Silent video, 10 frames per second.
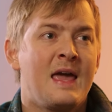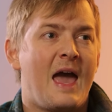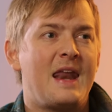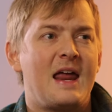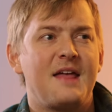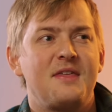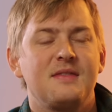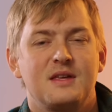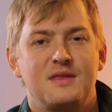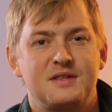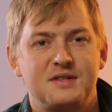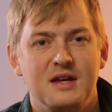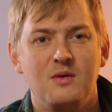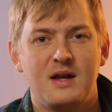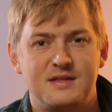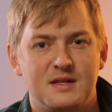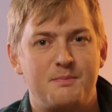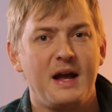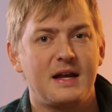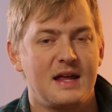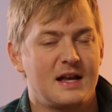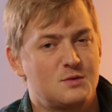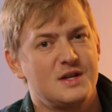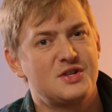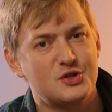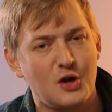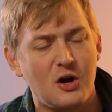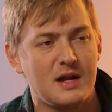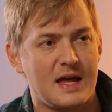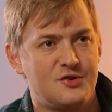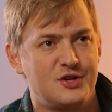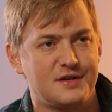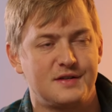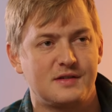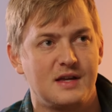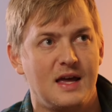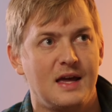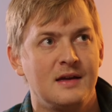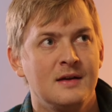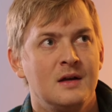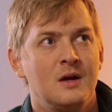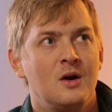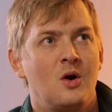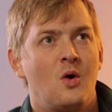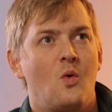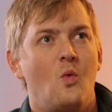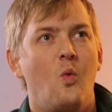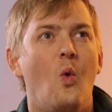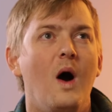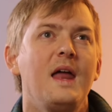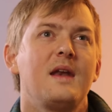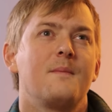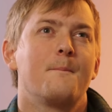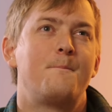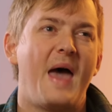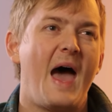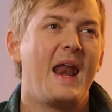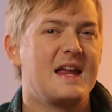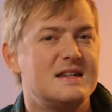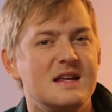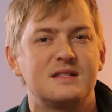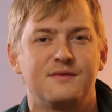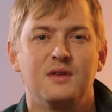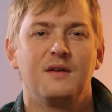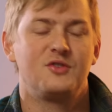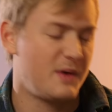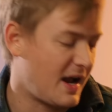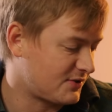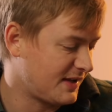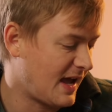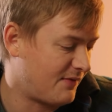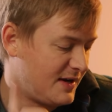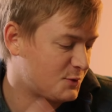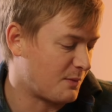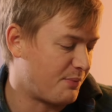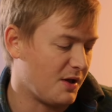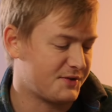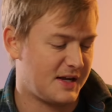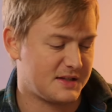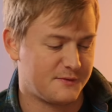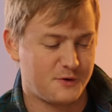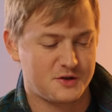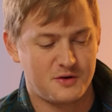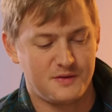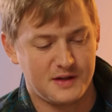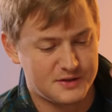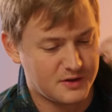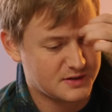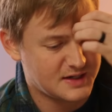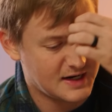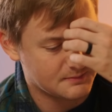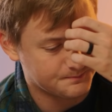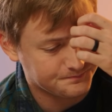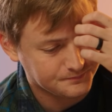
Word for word: And, and I think that the series is beckoning as we start it just to say, what bad ideas of love do we actually have? And here's what Paul says in 1 Corinthians 13.